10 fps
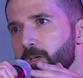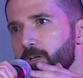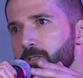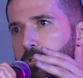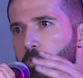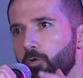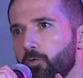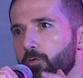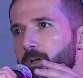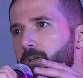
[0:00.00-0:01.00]

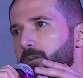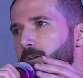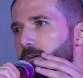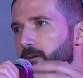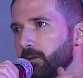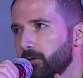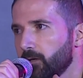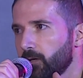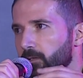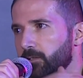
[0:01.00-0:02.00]
slow in
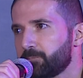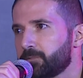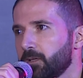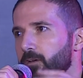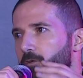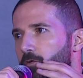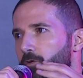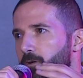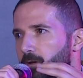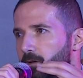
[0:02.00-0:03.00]
adopting
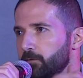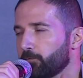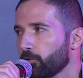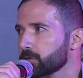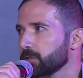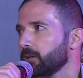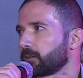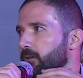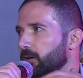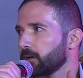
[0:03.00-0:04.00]
or enforcing
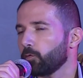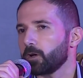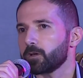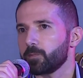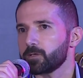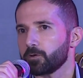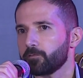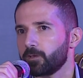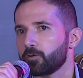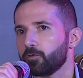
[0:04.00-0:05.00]
the requirements
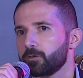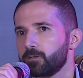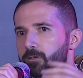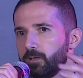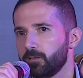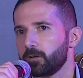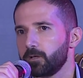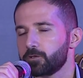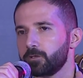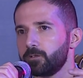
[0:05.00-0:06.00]
of the code in the
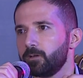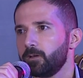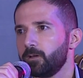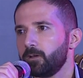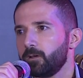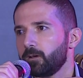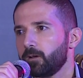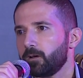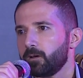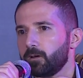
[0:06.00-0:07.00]
region.
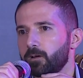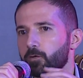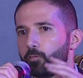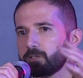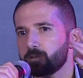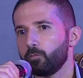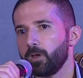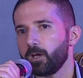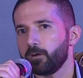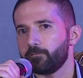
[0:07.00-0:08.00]

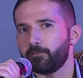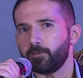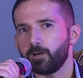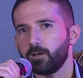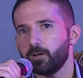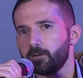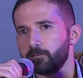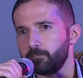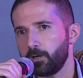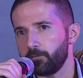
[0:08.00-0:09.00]
We have
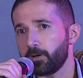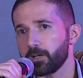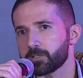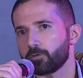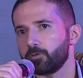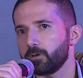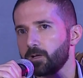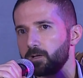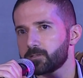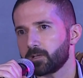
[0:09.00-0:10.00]
a very
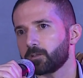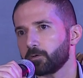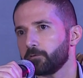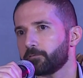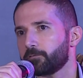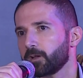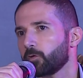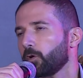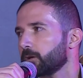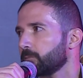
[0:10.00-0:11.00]
strong and set of
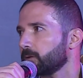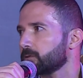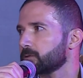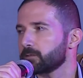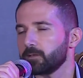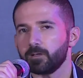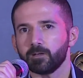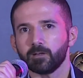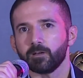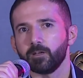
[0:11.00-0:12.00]
requirements
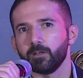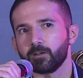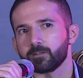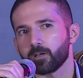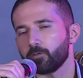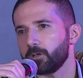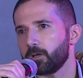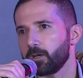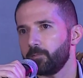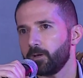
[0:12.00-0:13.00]
here in Saudi
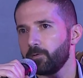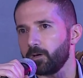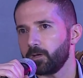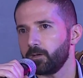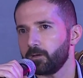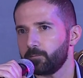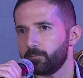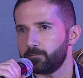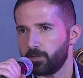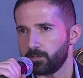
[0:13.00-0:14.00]
Arabia by
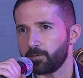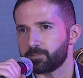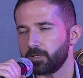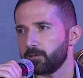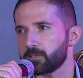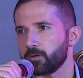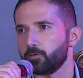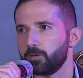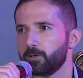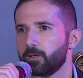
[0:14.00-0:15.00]
adopting the
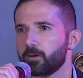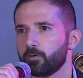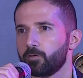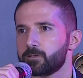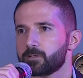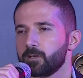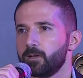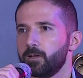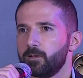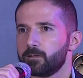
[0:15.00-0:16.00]
Saudi building codes
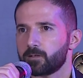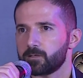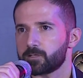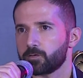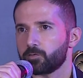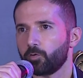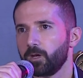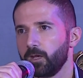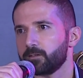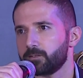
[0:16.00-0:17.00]
since
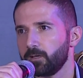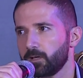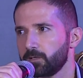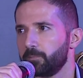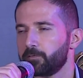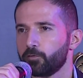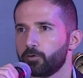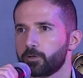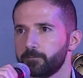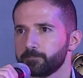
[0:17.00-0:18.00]
2018 and
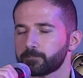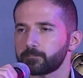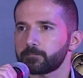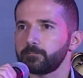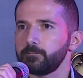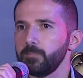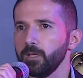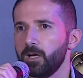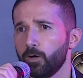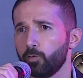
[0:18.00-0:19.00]
before.
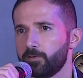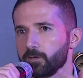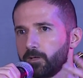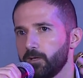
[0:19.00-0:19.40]
However, the